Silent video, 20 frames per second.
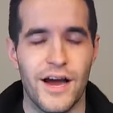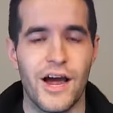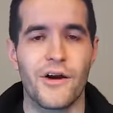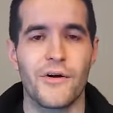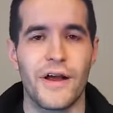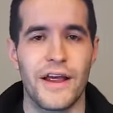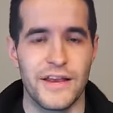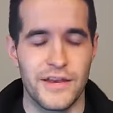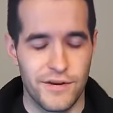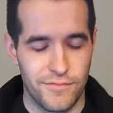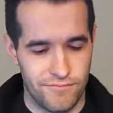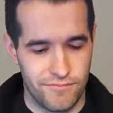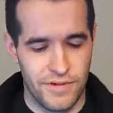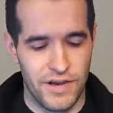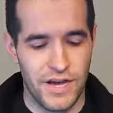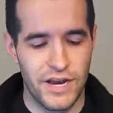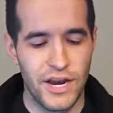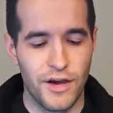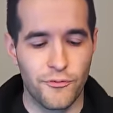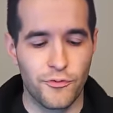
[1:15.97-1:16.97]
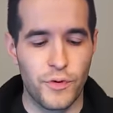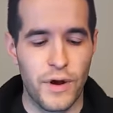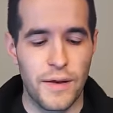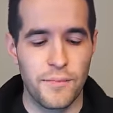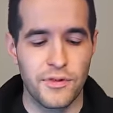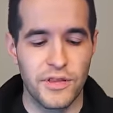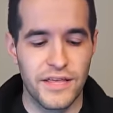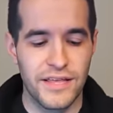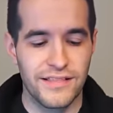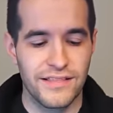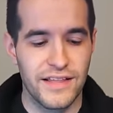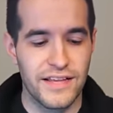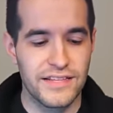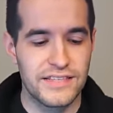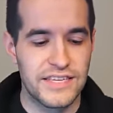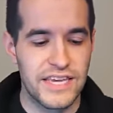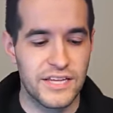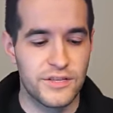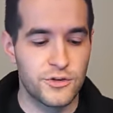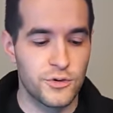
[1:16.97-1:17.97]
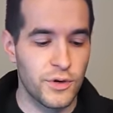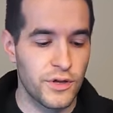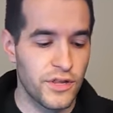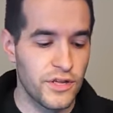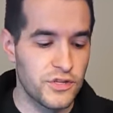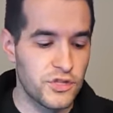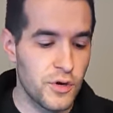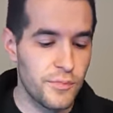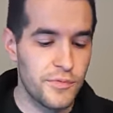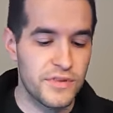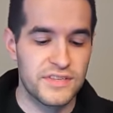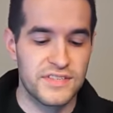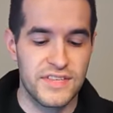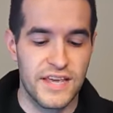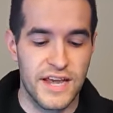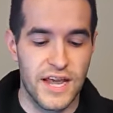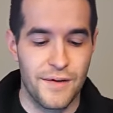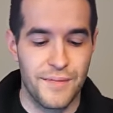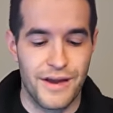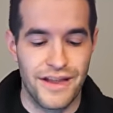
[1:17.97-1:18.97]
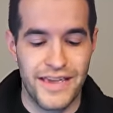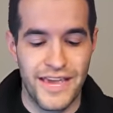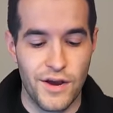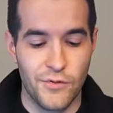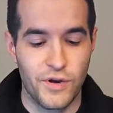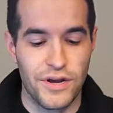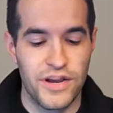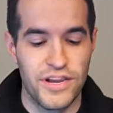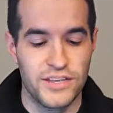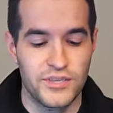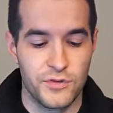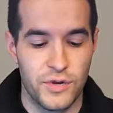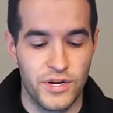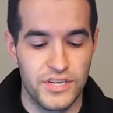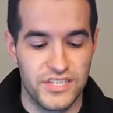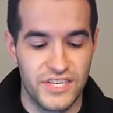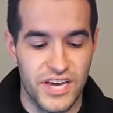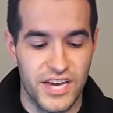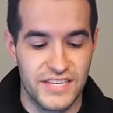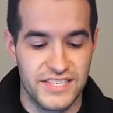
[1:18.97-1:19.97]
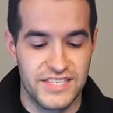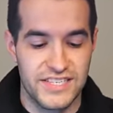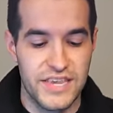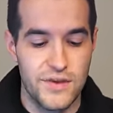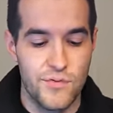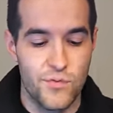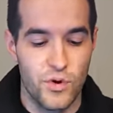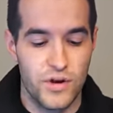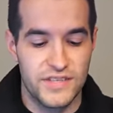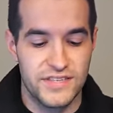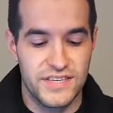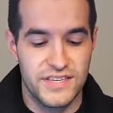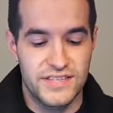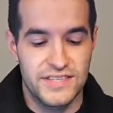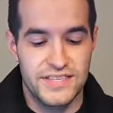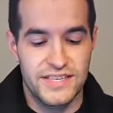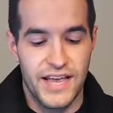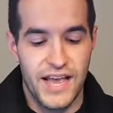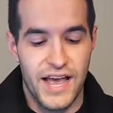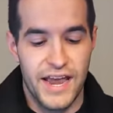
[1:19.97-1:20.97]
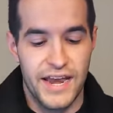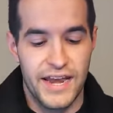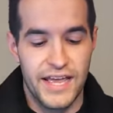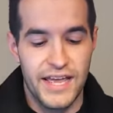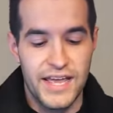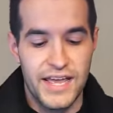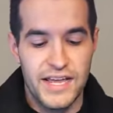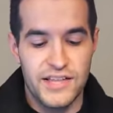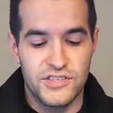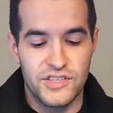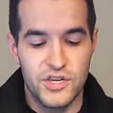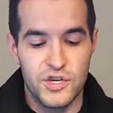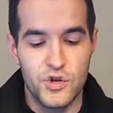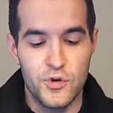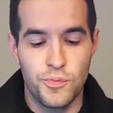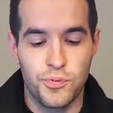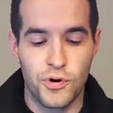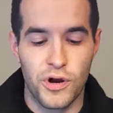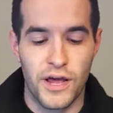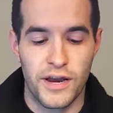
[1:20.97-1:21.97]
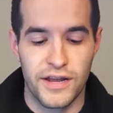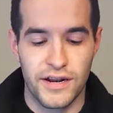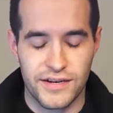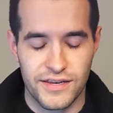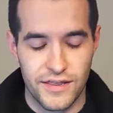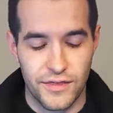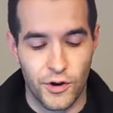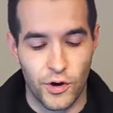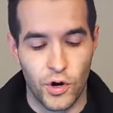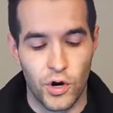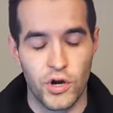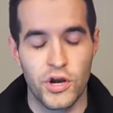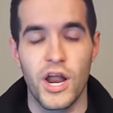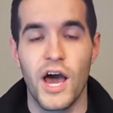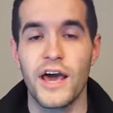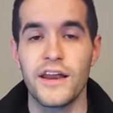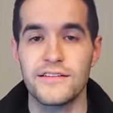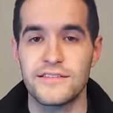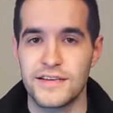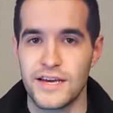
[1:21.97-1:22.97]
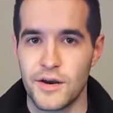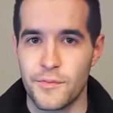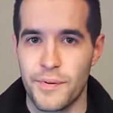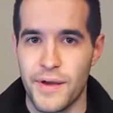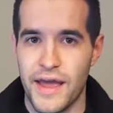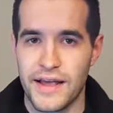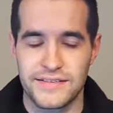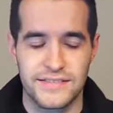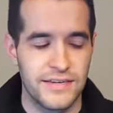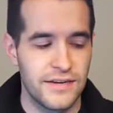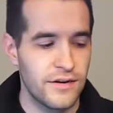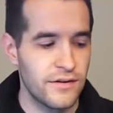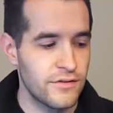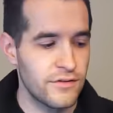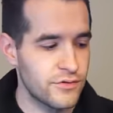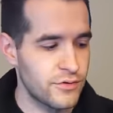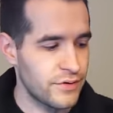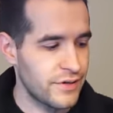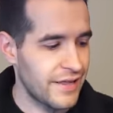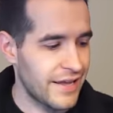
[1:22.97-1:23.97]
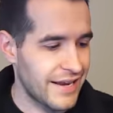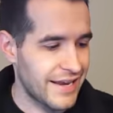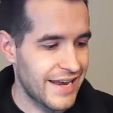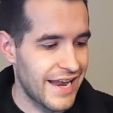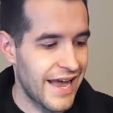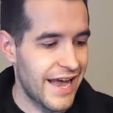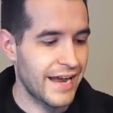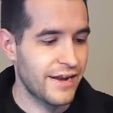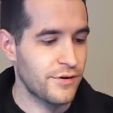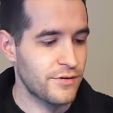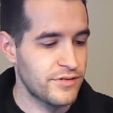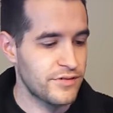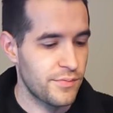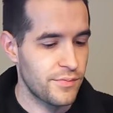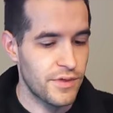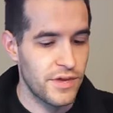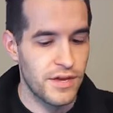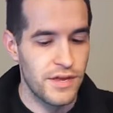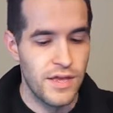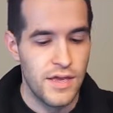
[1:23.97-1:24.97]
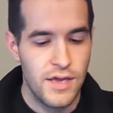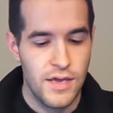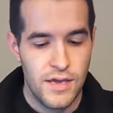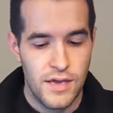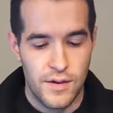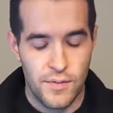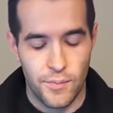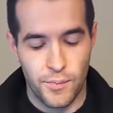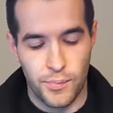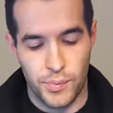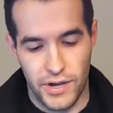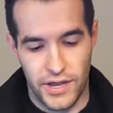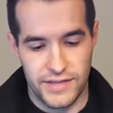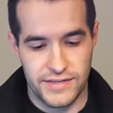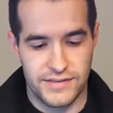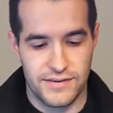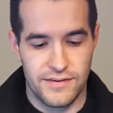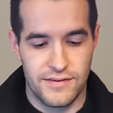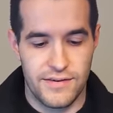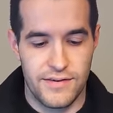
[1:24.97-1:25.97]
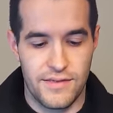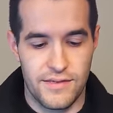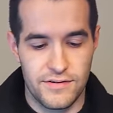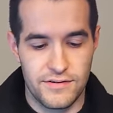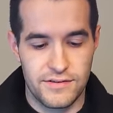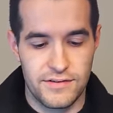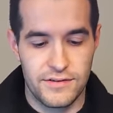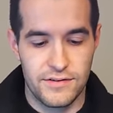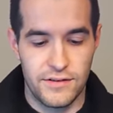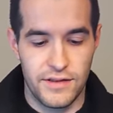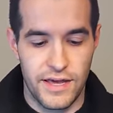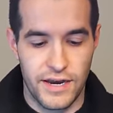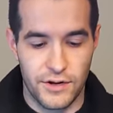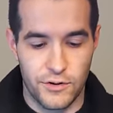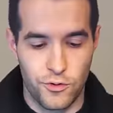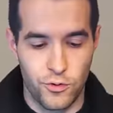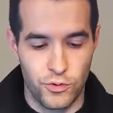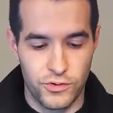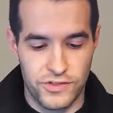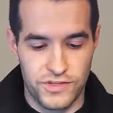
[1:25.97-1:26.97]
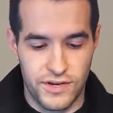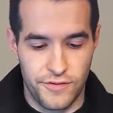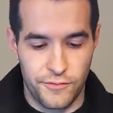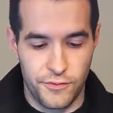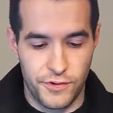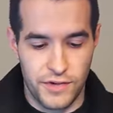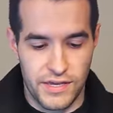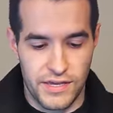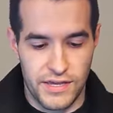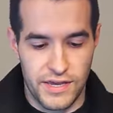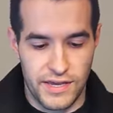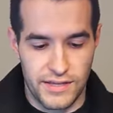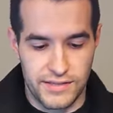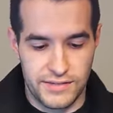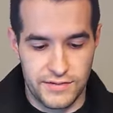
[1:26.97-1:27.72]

All right, enough rambling. Let's get to it. Let's open this thing up. I can't read it, so I just got to see what's inside. It's a new product. There are not a ton of packs in here. There's only like nine or something, but there's still a lot of cool stuff we could get.